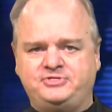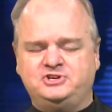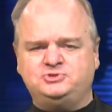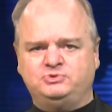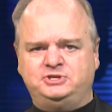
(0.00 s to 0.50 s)

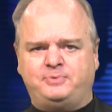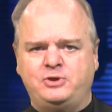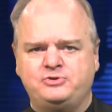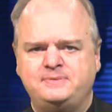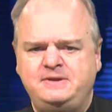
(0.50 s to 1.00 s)
this. Would you pray
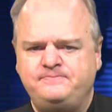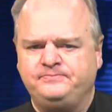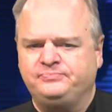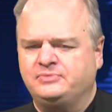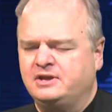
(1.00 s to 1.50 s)
with me?
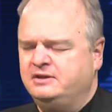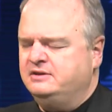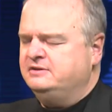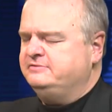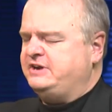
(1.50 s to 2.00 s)

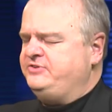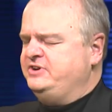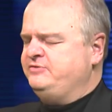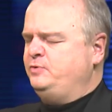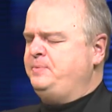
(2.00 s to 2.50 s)
Father in
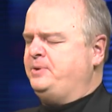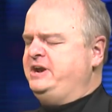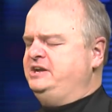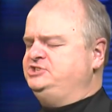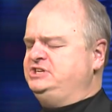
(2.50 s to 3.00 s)
heaven, we
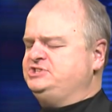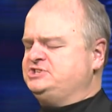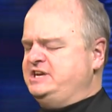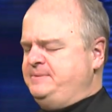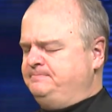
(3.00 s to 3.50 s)
pray in Jesus'
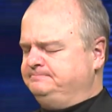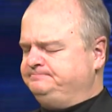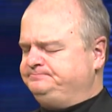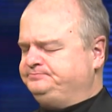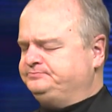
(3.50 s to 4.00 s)
name
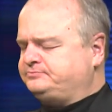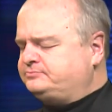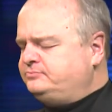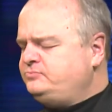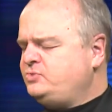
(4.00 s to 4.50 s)

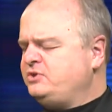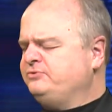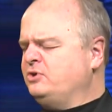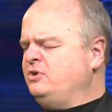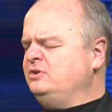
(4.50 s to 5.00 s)

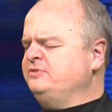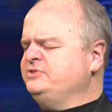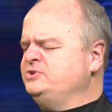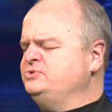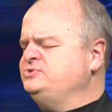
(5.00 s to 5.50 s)
for all of
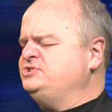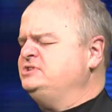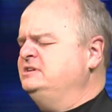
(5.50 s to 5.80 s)
those